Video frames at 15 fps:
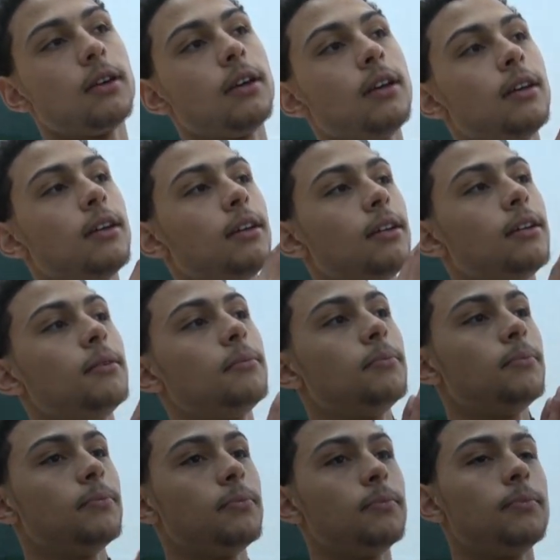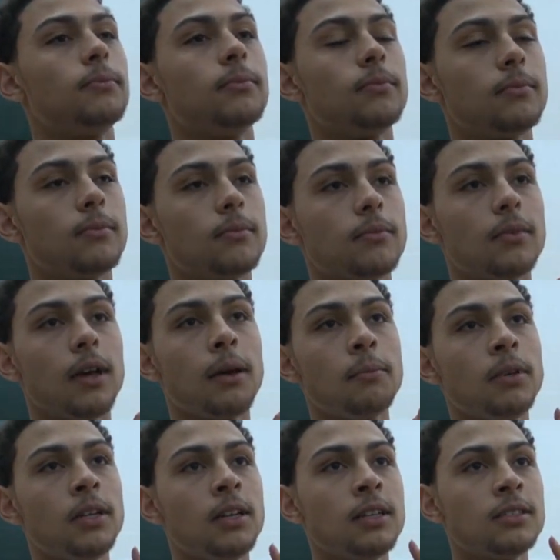show. I
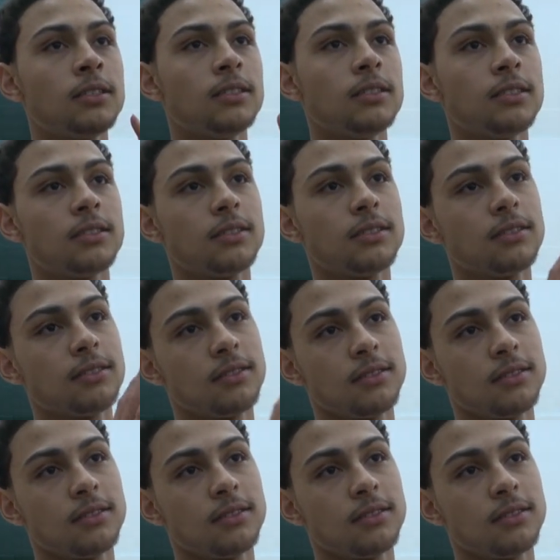mean, that's just,